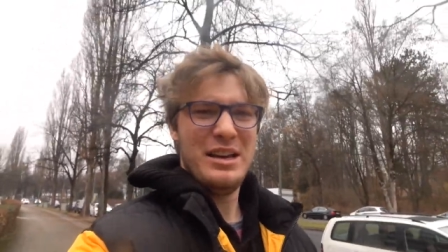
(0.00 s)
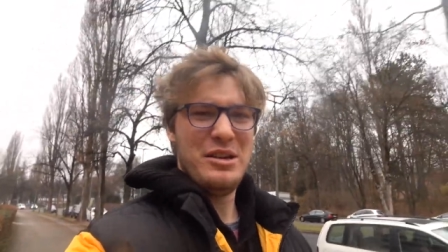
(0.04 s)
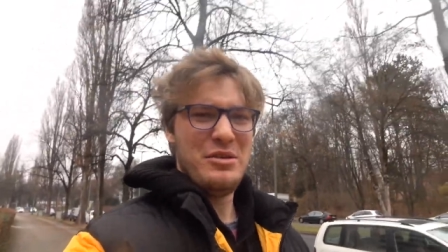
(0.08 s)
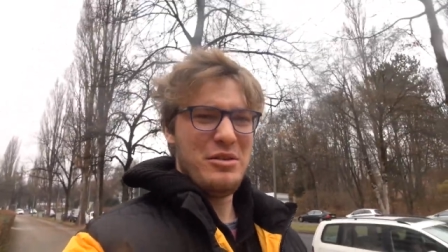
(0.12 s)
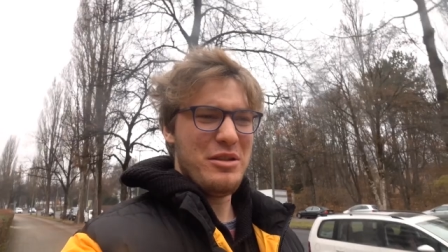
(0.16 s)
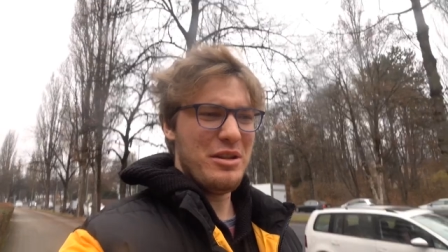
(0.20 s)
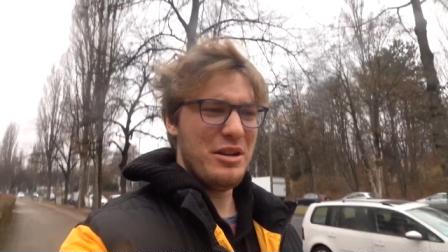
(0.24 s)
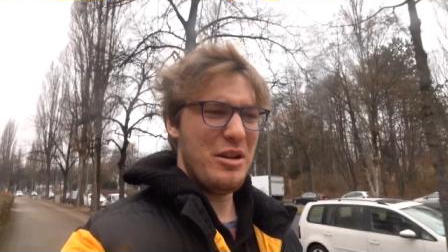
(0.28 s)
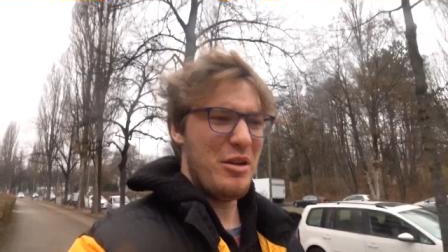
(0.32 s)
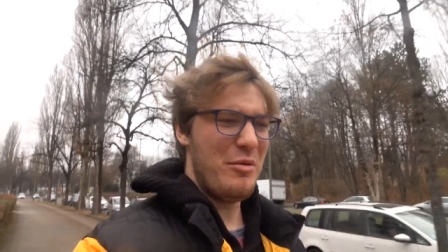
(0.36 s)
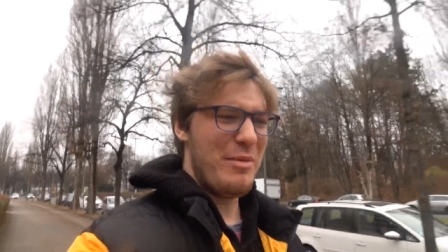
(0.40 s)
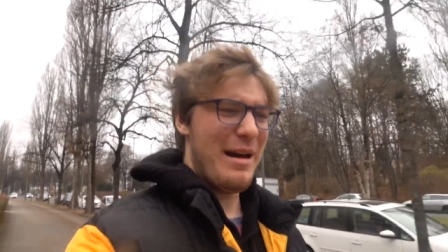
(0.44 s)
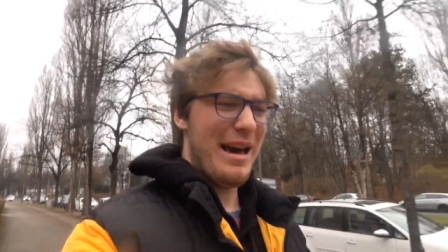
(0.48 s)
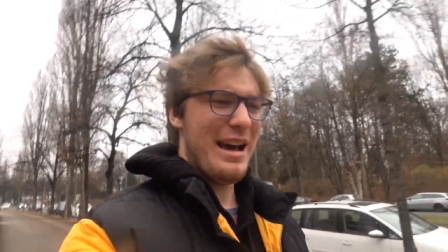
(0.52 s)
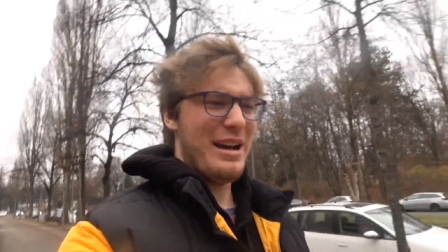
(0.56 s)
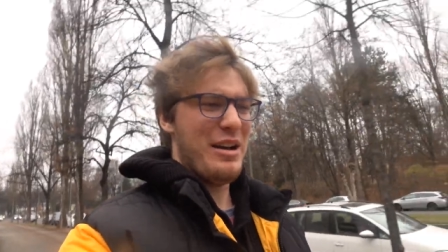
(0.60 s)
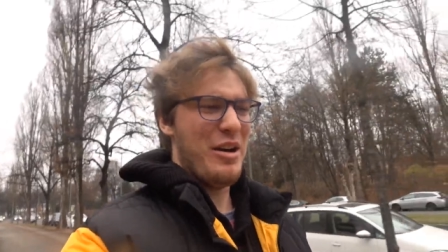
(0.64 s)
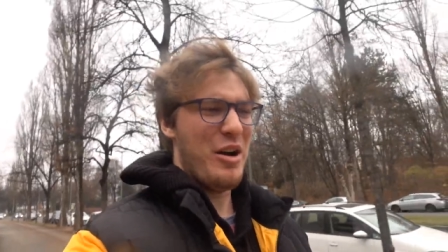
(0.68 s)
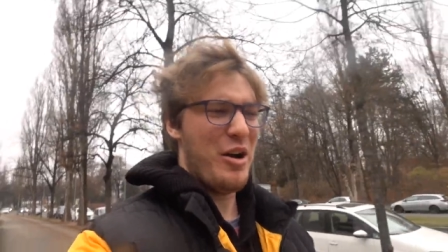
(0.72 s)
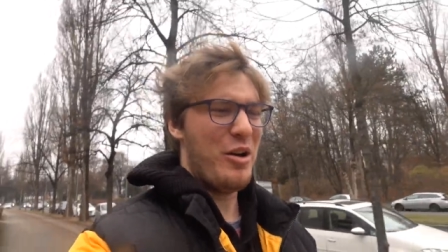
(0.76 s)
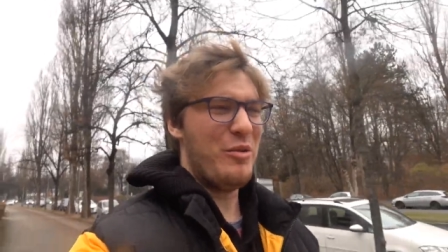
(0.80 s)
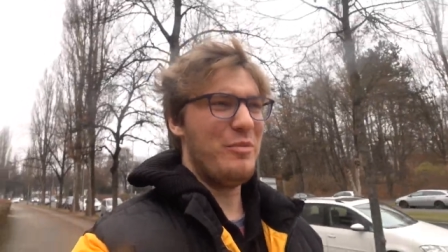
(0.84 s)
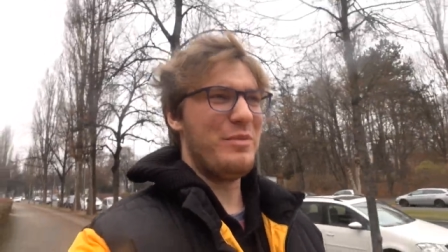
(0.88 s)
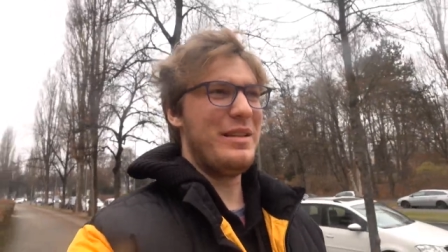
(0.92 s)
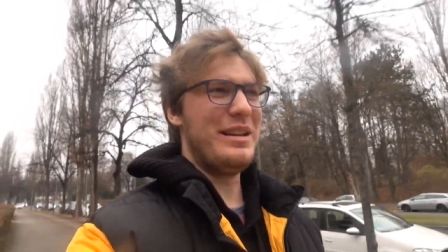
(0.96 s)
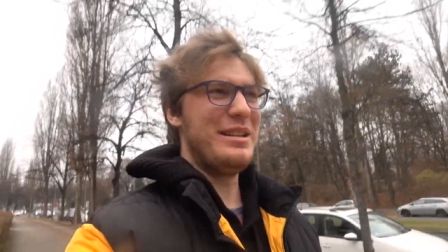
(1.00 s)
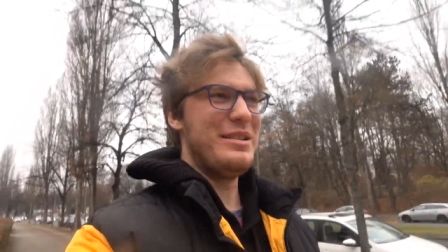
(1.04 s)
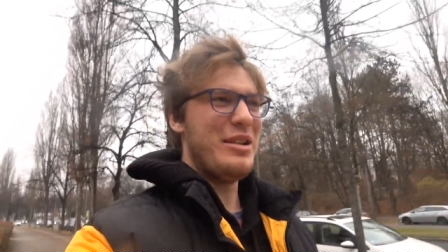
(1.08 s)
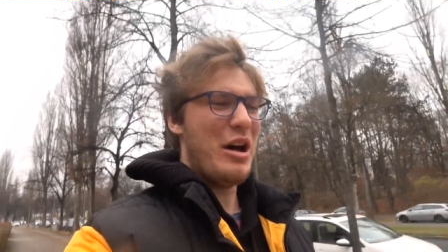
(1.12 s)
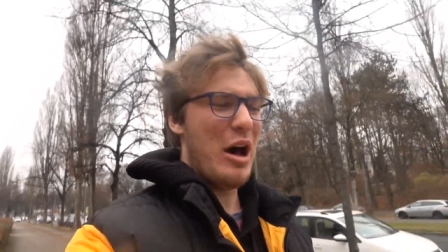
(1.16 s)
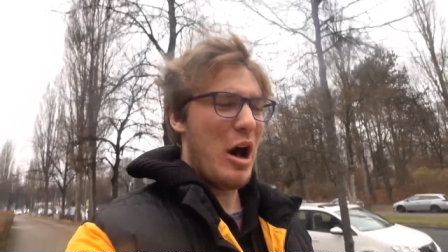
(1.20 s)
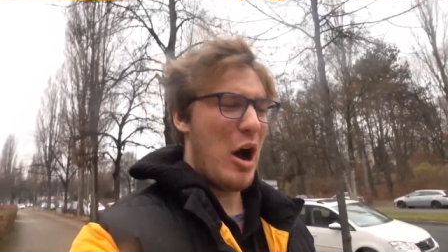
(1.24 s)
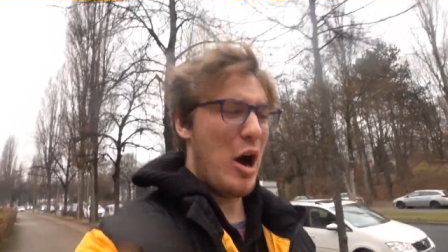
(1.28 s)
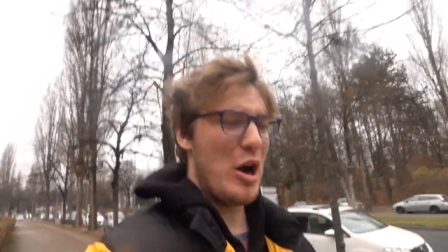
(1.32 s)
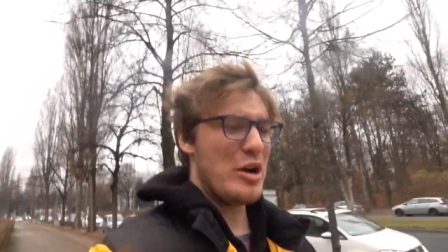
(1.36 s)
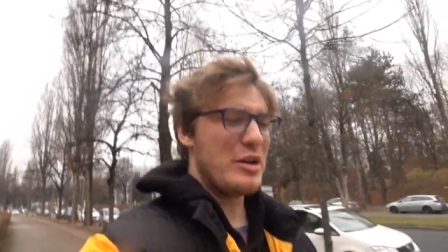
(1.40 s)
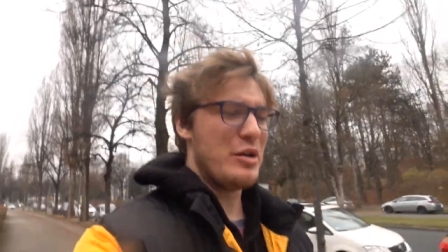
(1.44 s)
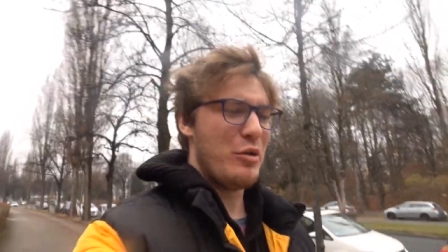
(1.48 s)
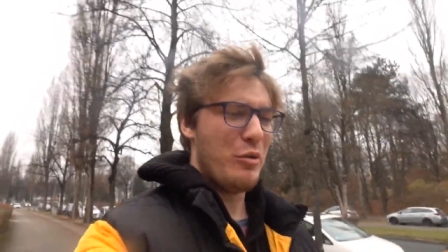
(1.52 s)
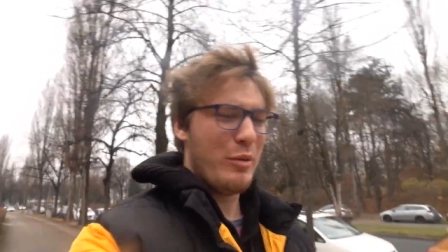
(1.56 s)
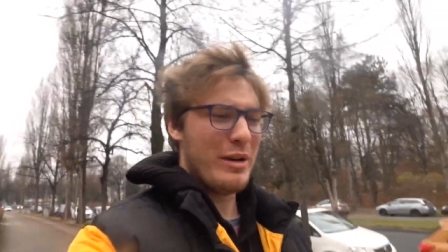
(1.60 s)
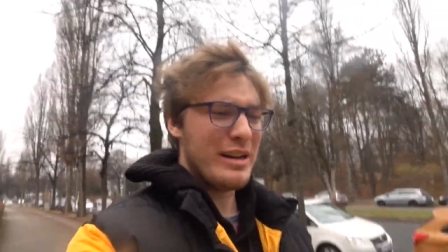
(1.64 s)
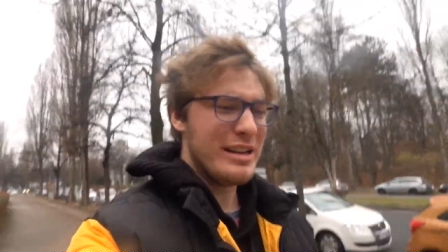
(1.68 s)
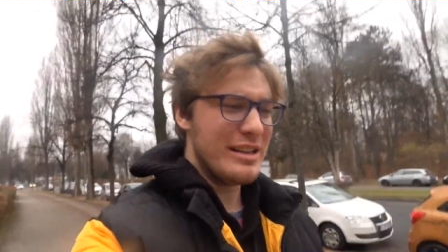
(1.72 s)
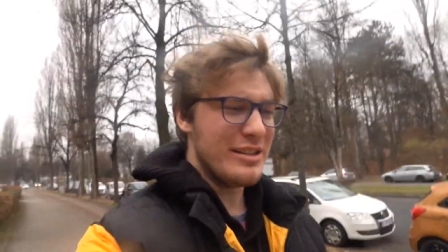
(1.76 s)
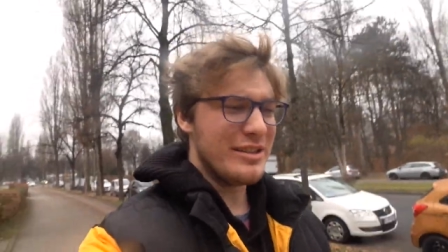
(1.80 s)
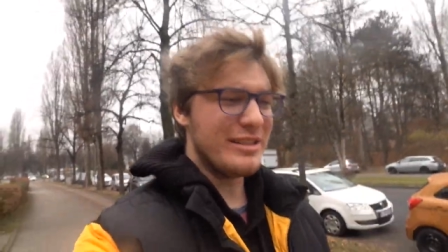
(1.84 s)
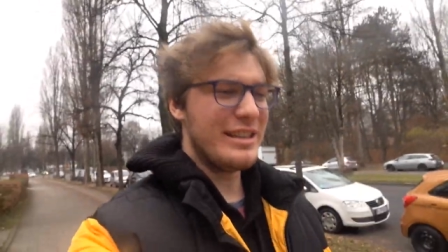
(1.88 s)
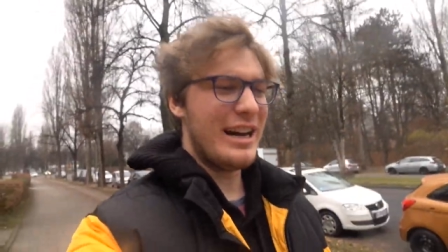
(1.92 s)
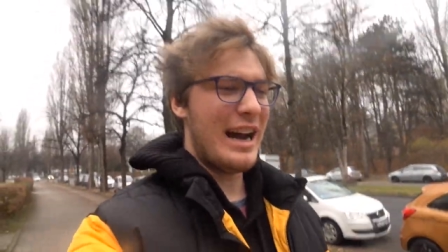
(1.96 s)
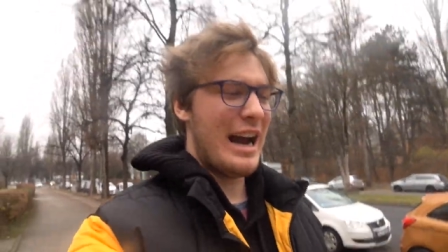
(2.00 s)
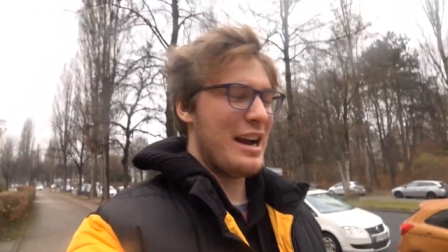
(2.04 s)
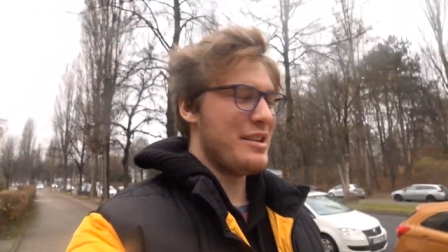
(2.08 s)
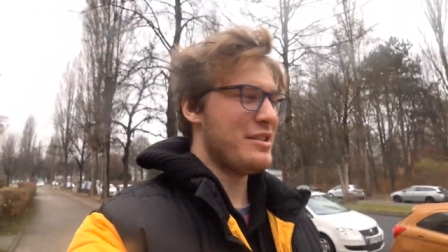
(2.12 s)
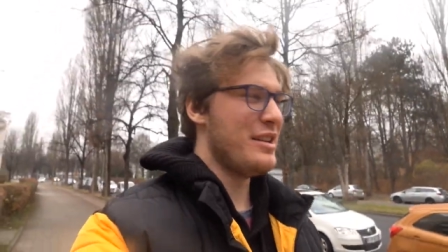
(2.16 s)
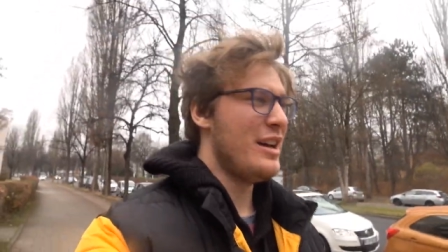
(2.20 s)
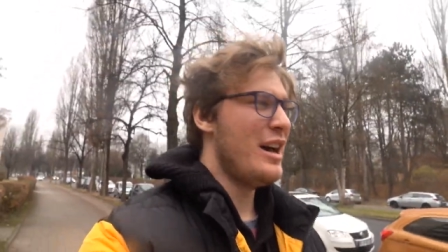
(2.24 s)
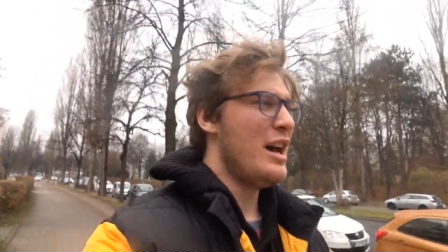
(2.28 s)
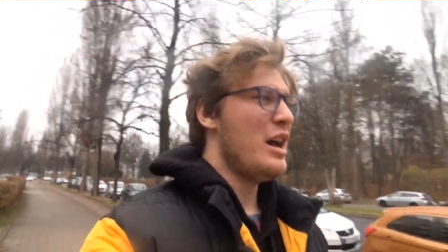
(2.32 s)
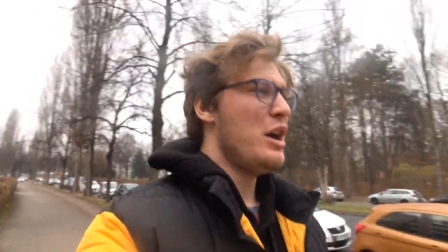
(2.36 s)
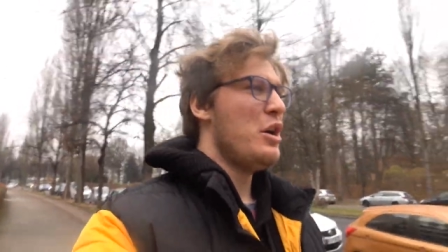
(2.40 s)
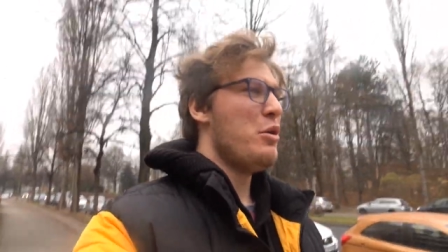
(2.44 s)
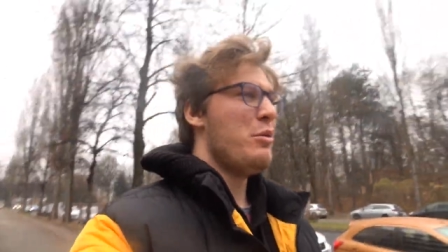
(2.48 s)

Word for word: you can go back home. These are the winter tires.